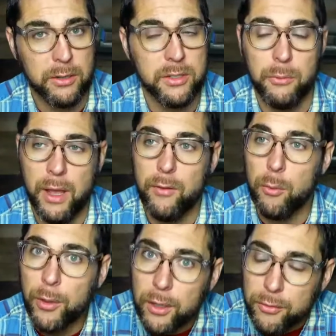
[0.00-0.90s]
years, and we have
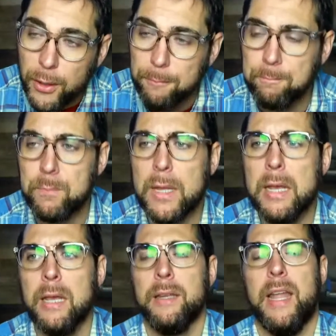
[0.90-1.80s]
Obergefell.
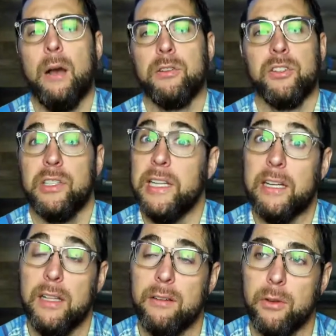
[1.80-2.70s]
Now it's just
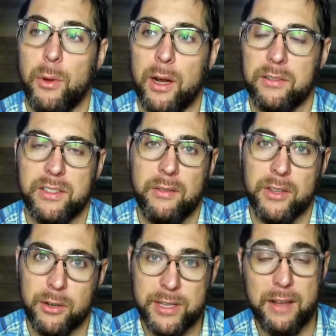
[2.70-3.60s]
legal everywhere. And
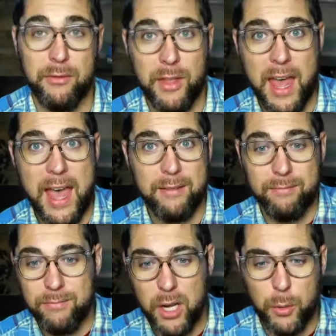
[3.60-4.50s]
7 years after
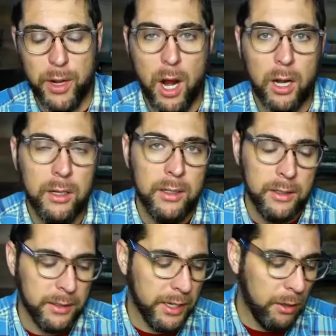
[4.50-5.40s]
that, here we are.
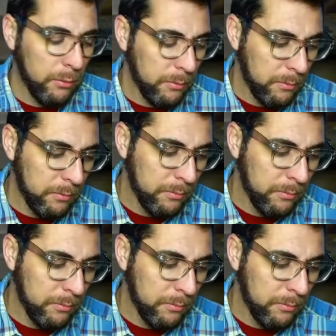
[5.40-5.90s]
You know,